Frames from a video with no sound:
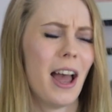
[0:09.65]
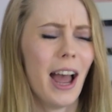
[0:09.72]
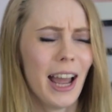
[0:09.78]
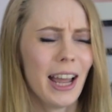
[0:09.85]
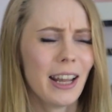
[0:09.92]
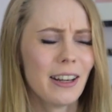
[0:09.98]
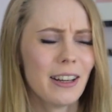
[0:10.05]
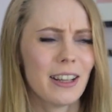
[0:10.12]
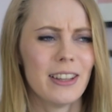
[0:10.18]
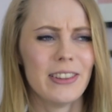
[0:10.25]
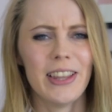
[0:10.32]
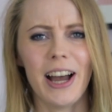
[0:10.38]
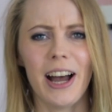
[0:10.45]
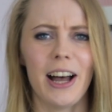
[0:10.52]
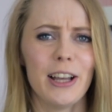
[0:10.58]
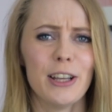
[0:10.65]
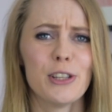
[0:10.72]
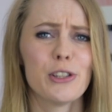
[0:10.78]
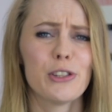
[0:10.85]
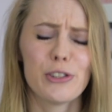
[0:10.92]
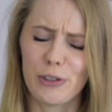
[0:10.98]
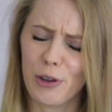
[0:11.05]
And there are
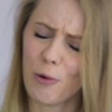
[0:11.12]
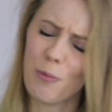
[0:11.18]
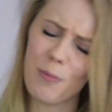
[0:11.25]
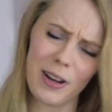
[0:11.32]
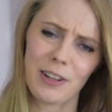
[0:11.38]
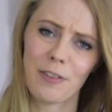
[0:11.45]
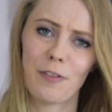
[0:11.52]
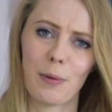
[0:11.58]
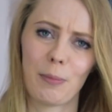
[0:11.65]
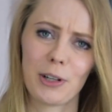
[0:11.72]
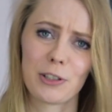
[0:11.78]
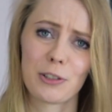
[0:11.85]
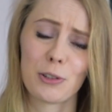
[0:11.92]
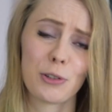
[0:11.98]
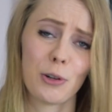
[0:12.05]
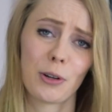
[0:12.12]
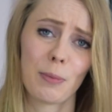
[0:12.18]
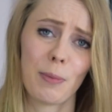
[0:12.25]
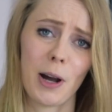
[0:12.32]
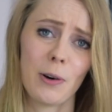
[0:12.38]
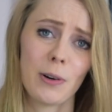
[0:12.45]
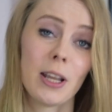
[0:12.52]
so many fabrics to talk
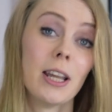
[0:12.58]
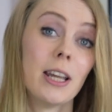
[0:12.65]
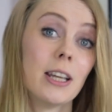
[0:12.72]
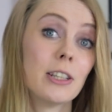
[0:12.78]
about.